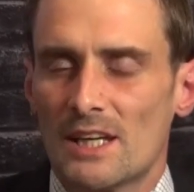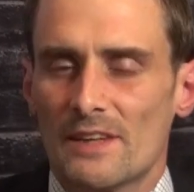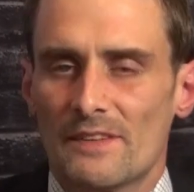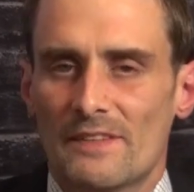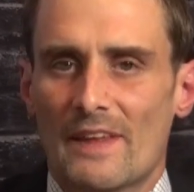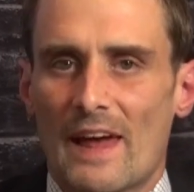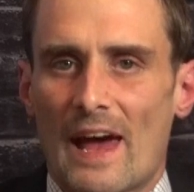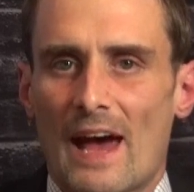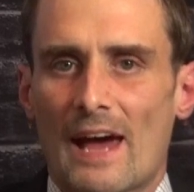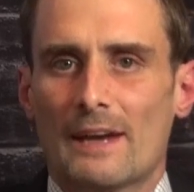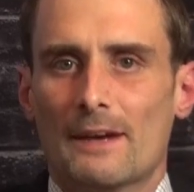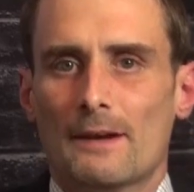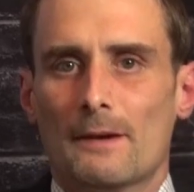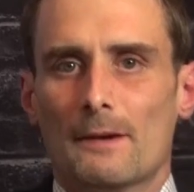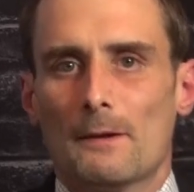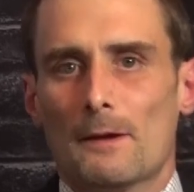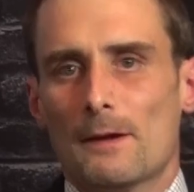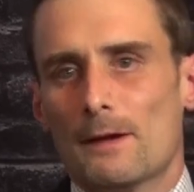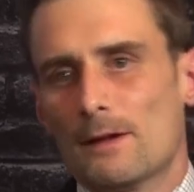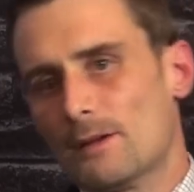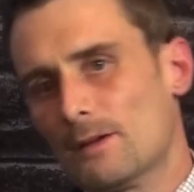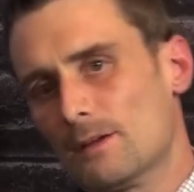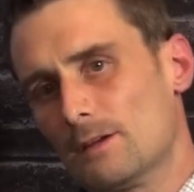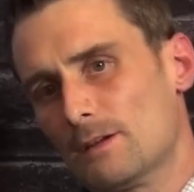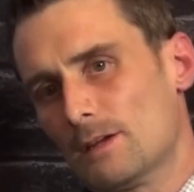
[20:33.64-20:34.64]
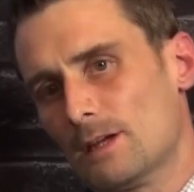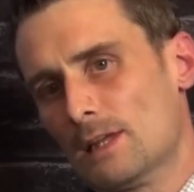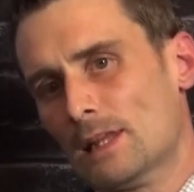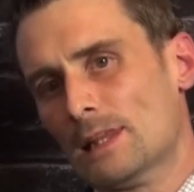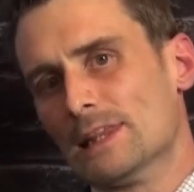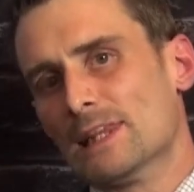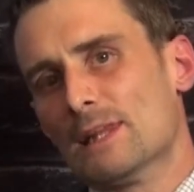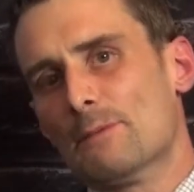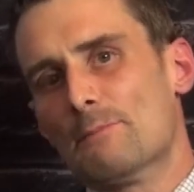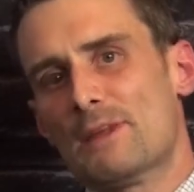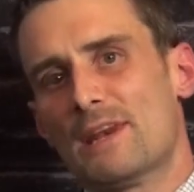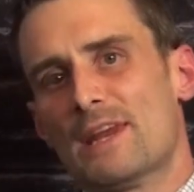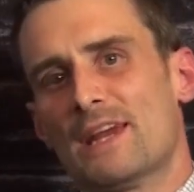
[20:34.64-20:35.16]
That
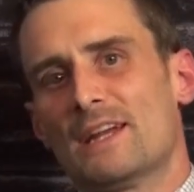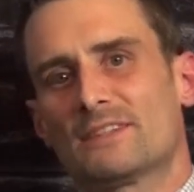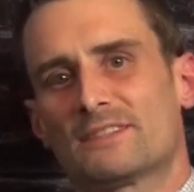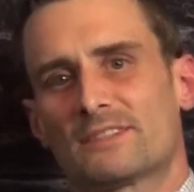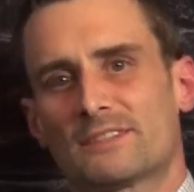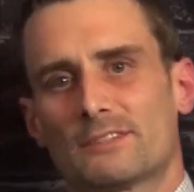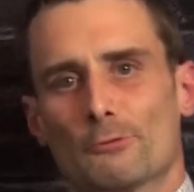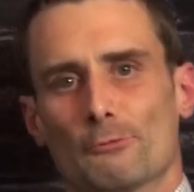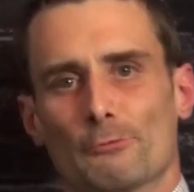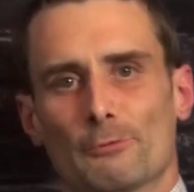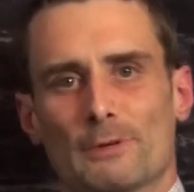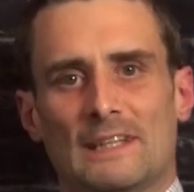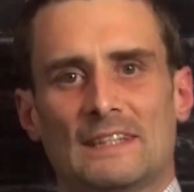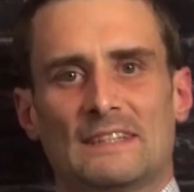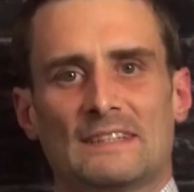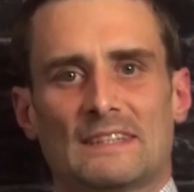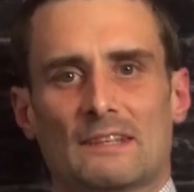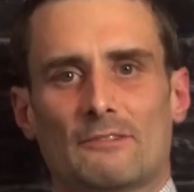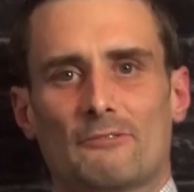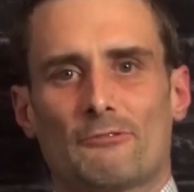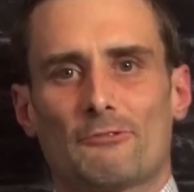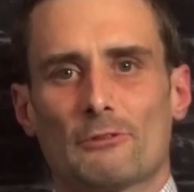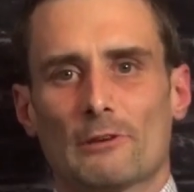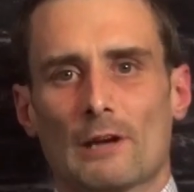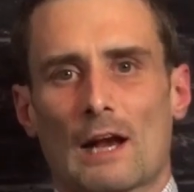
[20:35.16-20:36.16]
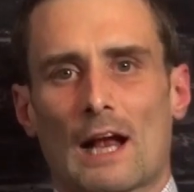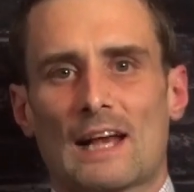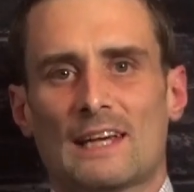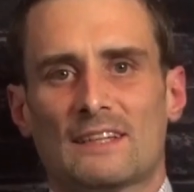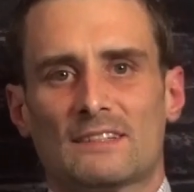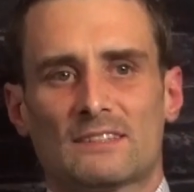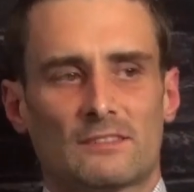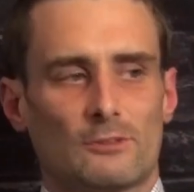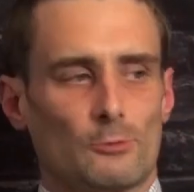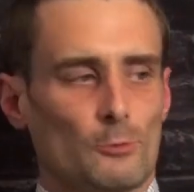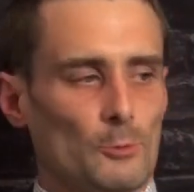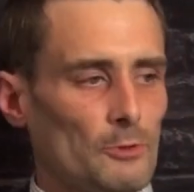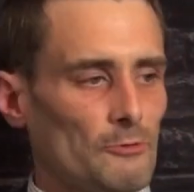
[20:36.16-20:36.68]
eliminates the reason for
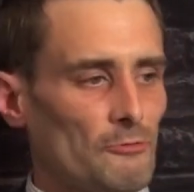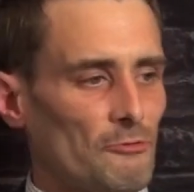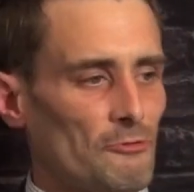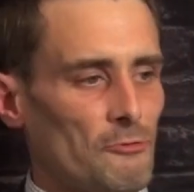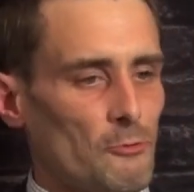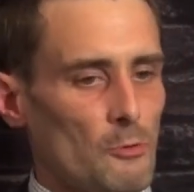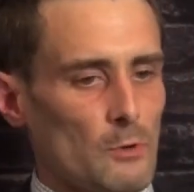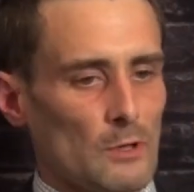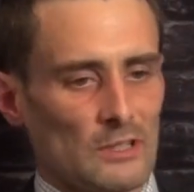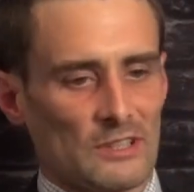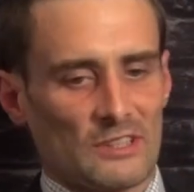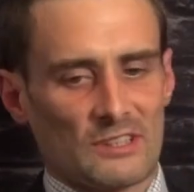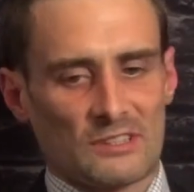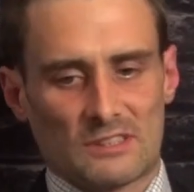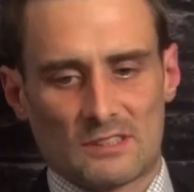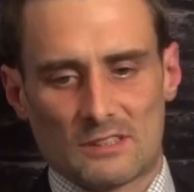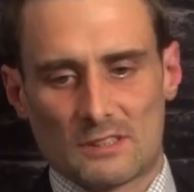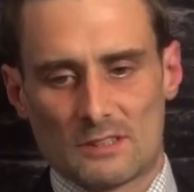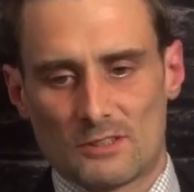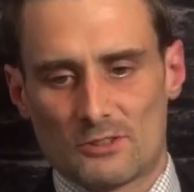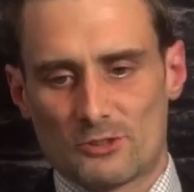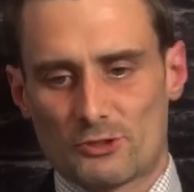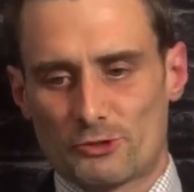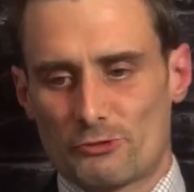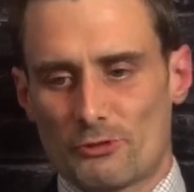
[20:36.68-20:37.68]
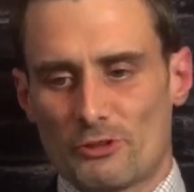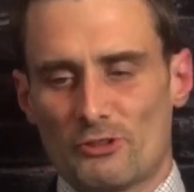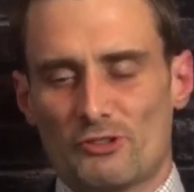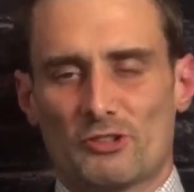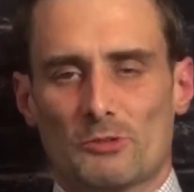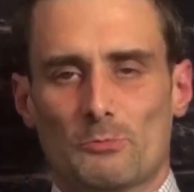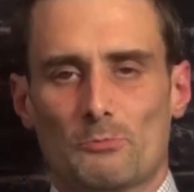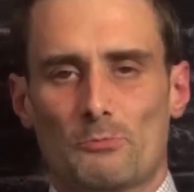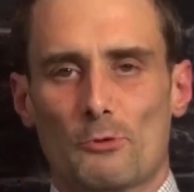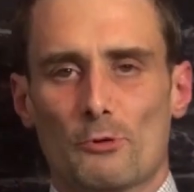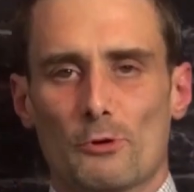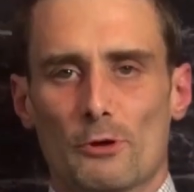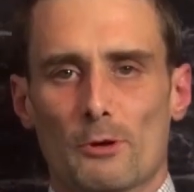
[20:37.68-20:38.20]
ICE to enforce
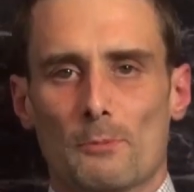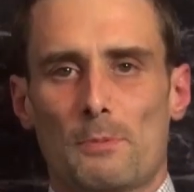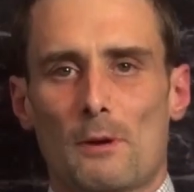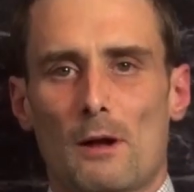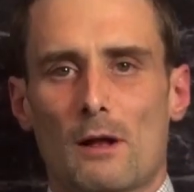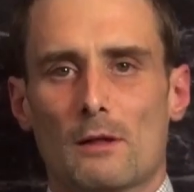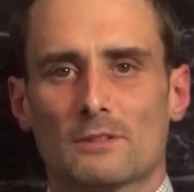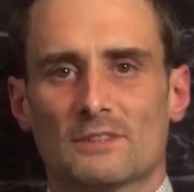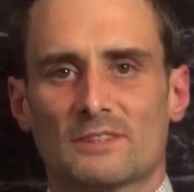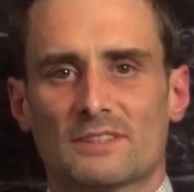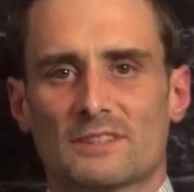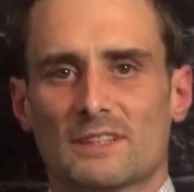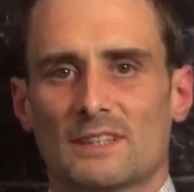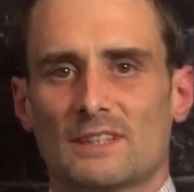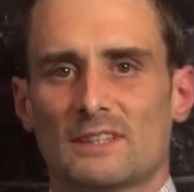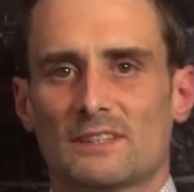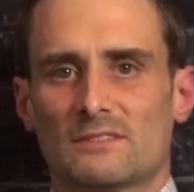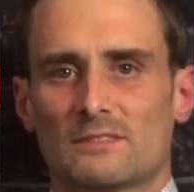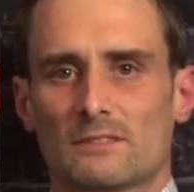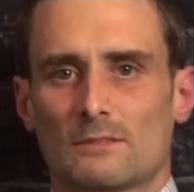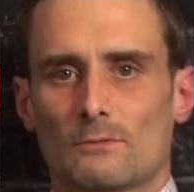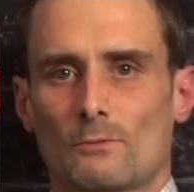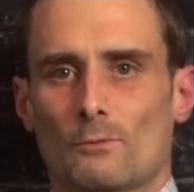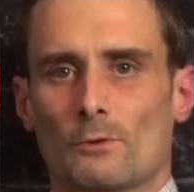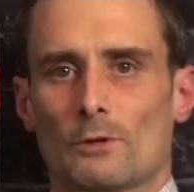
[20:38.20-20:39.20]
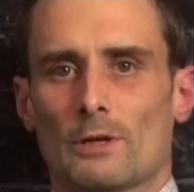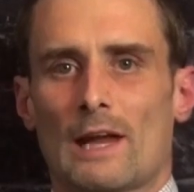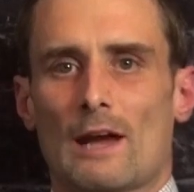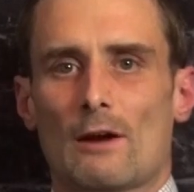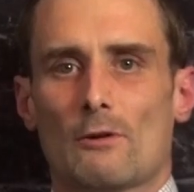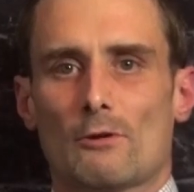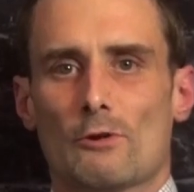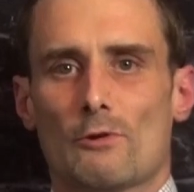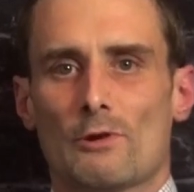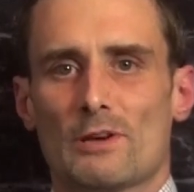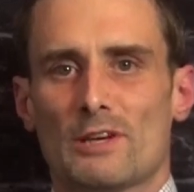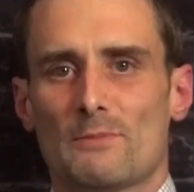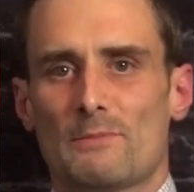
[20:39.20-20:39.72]
stringent border policies. We're now
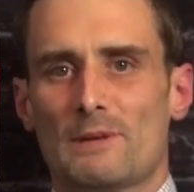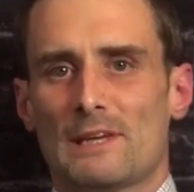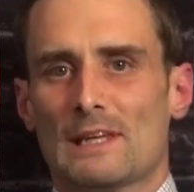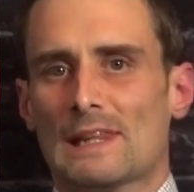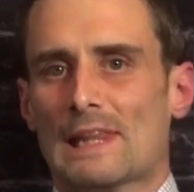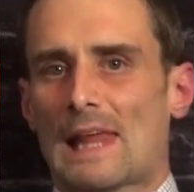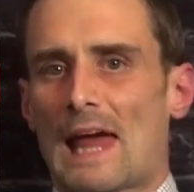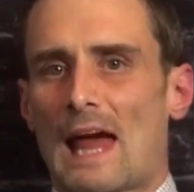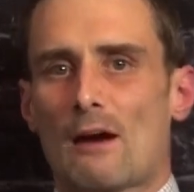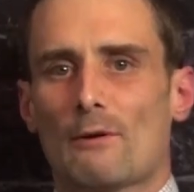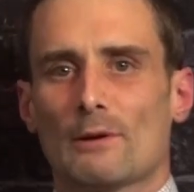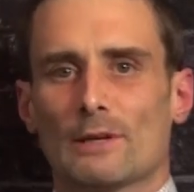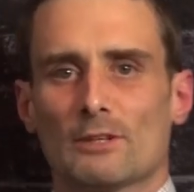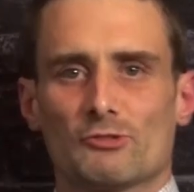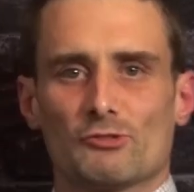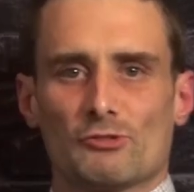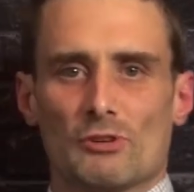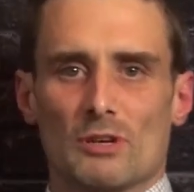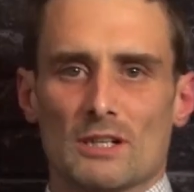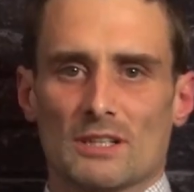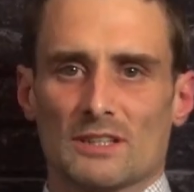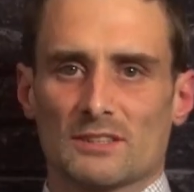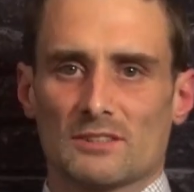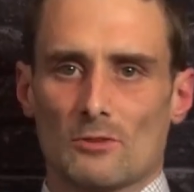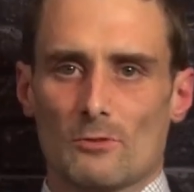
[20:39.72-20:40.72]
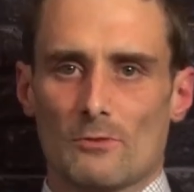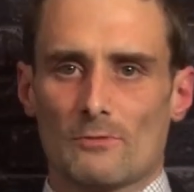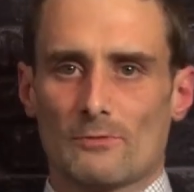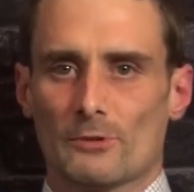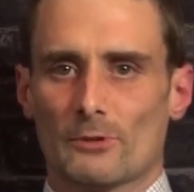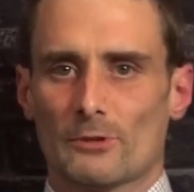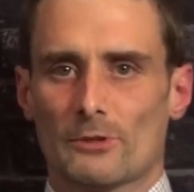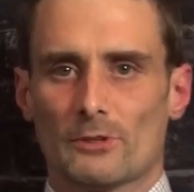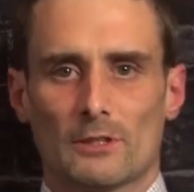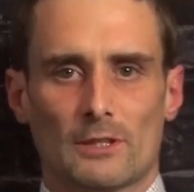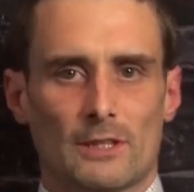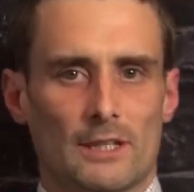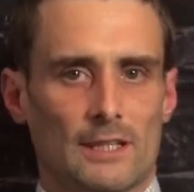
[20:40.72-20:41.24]
going to be allowing drugs
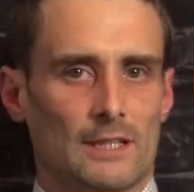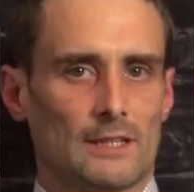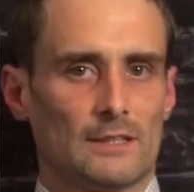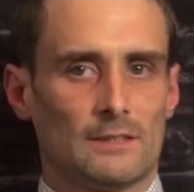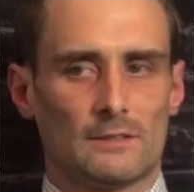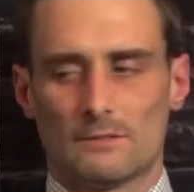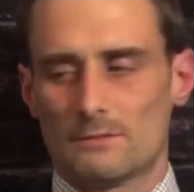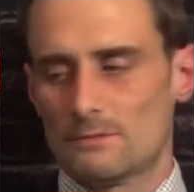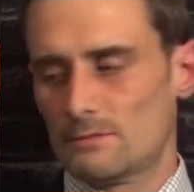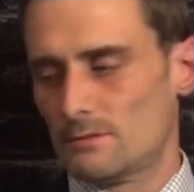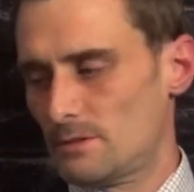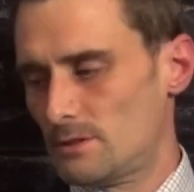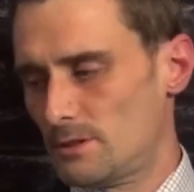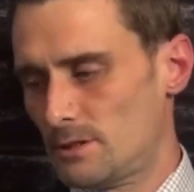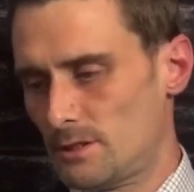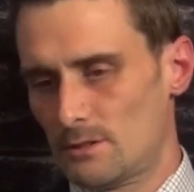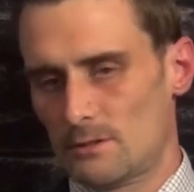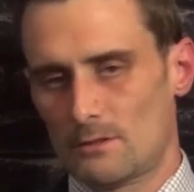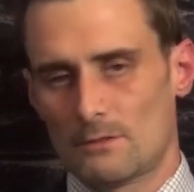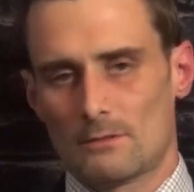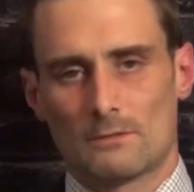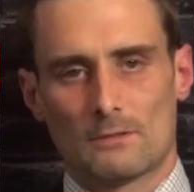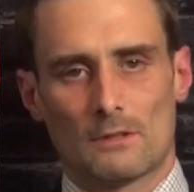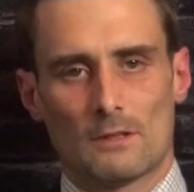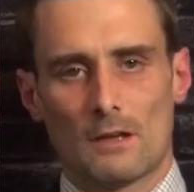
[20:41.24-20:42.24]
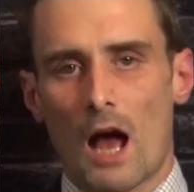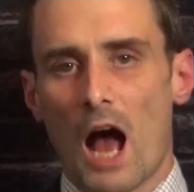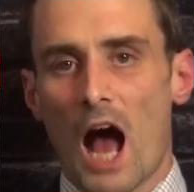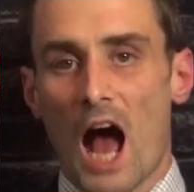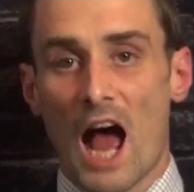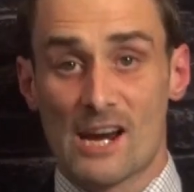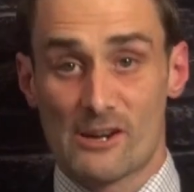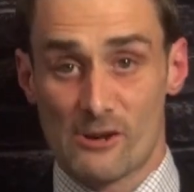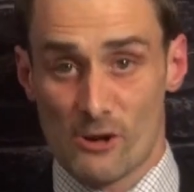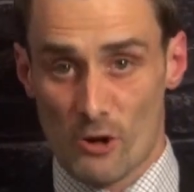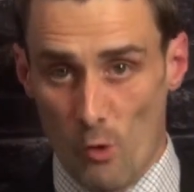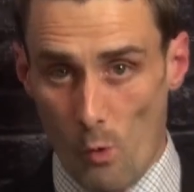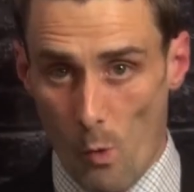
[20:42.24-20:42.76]
over in,
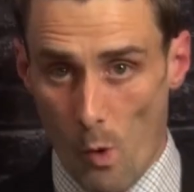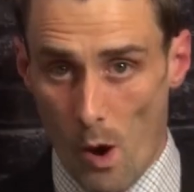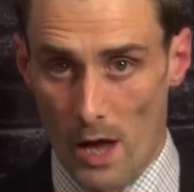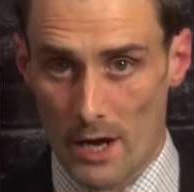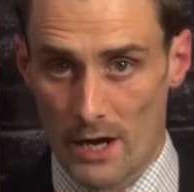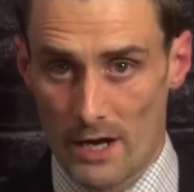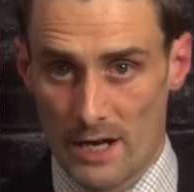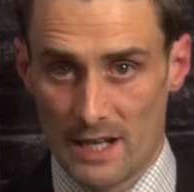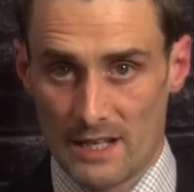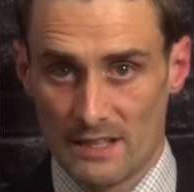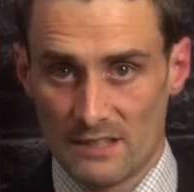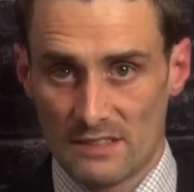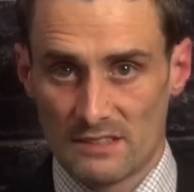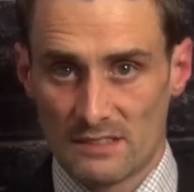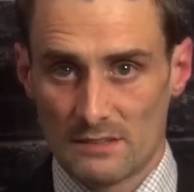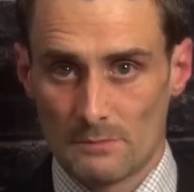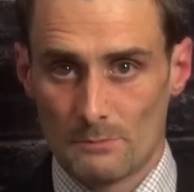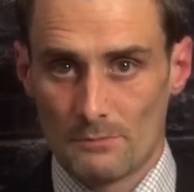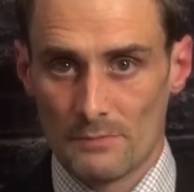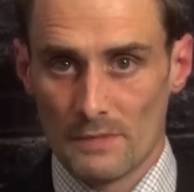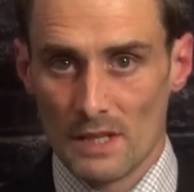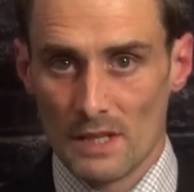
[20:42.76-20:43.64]
higher quantities.